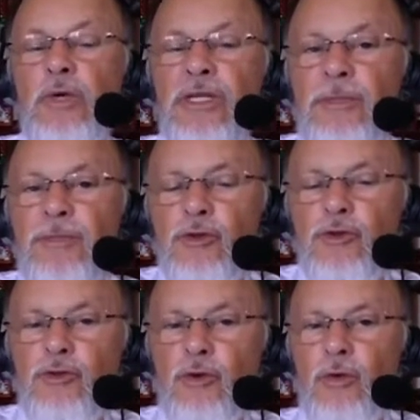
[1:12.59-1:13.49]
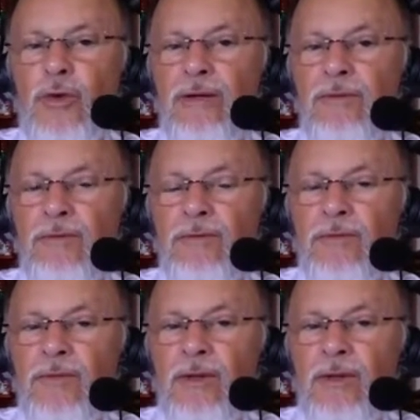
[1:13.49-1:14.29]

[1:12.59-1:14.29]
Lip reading: But when a person